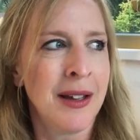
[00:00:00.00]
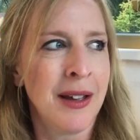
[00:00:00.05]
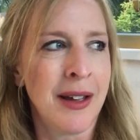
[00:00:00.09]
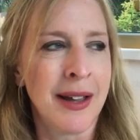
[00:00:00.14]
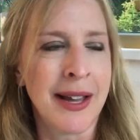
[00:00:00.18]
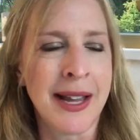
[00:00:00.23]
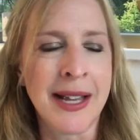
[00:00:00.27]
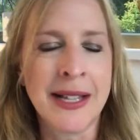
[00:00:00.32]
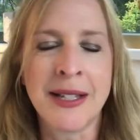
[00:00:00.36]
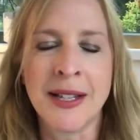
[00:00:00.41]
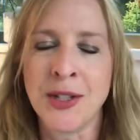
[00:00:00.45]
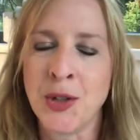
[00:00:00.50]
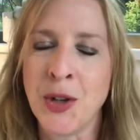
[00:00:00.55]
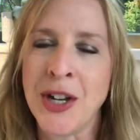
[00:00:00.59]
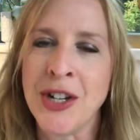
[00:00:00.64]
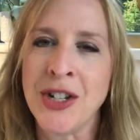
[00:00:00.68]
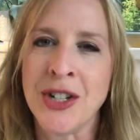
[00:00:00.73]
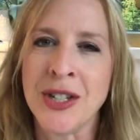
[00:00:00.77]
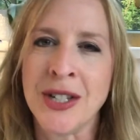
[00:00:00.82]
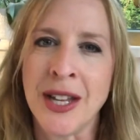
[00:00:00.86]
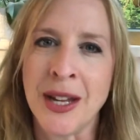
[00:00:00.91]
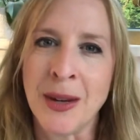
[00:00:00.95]
I guess the
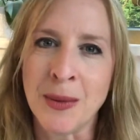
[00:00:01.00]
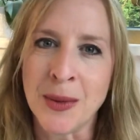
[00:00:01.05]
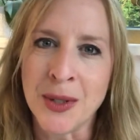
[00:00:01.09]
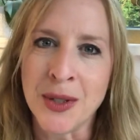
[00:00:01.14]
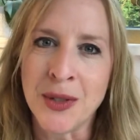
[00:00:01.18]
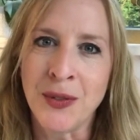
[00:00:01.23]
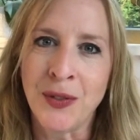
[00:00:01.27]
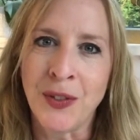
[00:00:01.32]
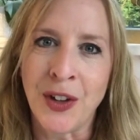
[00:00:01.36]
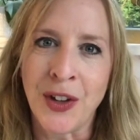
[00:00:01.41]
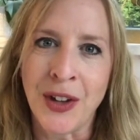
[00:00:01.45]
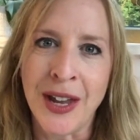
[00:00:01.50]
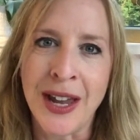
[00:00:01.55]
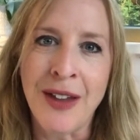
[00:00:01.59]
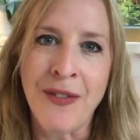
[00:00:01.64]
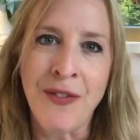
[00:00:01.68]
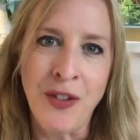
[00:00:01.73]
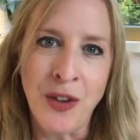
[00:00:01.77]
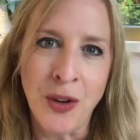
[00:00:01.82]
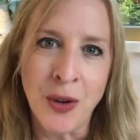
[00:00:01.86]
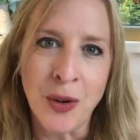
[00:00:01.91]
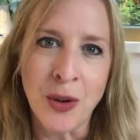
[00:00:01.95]
strangest thing was for
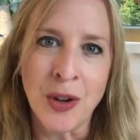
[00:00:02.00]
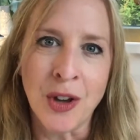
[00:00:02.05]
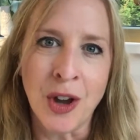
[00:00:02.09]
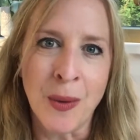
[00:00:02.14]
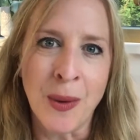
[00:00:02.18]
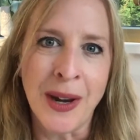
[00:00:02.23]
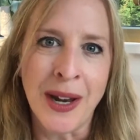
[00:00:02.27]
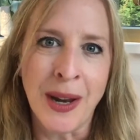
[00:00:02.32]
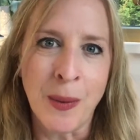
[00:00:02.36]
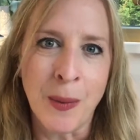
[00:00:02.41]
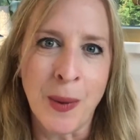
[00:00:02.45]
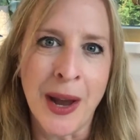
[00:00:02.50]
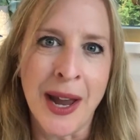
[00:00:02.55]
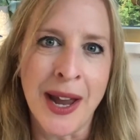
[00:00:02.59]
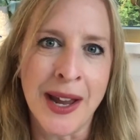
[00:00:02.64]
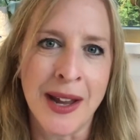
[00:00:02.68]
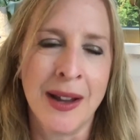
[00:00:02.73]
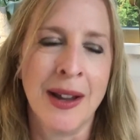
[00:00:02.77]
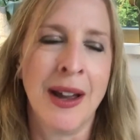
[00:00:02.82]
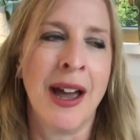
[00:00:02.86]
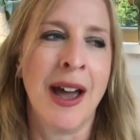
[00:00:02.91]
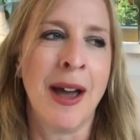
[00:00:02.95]
If You Could Go
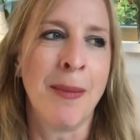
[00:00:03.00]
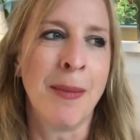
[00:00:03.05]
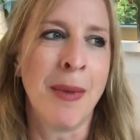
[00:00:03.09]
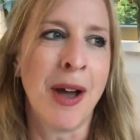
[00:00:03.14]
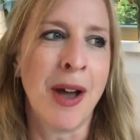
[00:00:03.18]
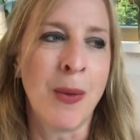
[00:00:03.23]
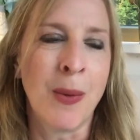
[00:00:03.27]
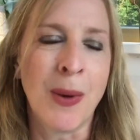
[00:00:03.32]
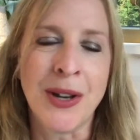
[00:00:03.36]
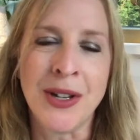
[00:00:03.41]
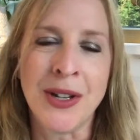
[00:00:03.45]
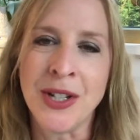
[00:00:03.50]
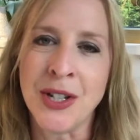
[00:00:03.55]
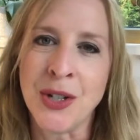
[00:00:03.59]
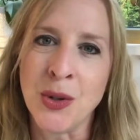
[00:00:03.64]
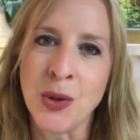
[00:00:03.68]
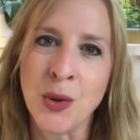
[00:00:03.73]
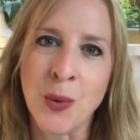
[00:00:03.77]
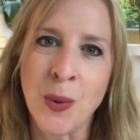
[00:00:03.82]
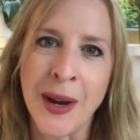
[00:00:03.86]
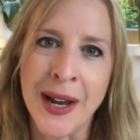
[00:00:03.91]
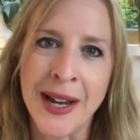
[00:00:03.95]
Anywhere. I went to
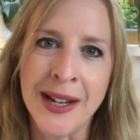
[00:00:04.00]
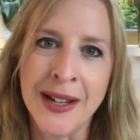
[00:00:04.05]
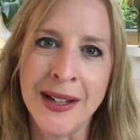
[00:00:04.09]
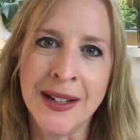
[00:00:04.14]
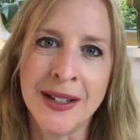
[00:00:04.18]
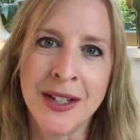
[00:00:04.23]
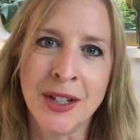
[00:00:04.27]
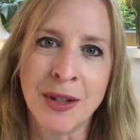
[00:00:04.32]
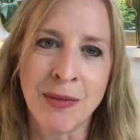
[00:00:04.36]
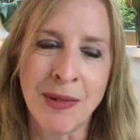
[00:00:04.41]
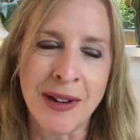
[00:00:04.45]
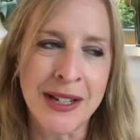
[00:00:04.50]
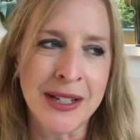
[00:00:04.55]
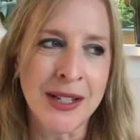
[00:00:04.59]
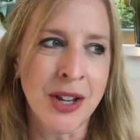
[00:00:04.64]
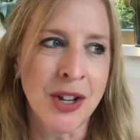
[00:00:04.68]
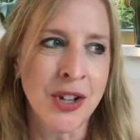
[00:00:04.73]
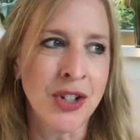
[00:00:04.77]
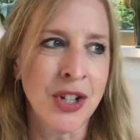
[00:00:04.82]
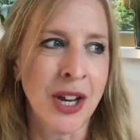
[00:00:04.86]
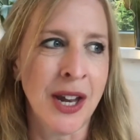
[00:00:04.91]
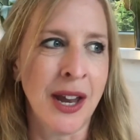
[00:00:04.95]
Norway to
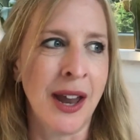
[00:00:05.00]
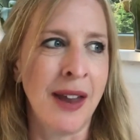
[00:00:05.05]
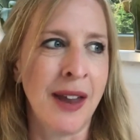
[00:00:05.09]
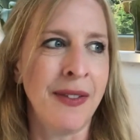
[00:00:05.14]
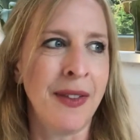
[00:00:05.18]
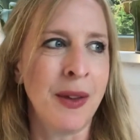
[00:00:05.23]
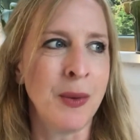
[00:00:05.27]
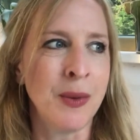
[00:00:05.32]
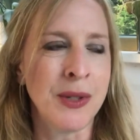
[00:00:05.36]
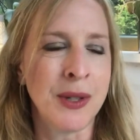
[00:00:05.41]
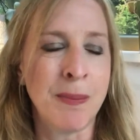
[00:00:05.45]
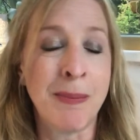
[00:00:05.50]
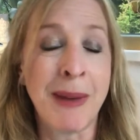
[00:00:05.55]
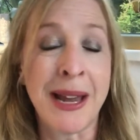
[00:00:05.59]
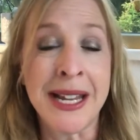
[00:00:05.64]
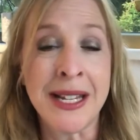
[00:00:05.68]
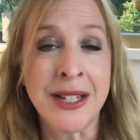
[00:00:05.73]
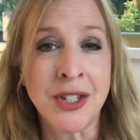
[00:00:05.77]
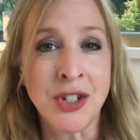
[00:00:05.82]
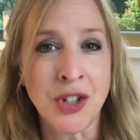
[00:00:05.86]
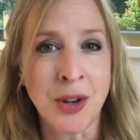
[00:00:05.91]
research it, and there was a base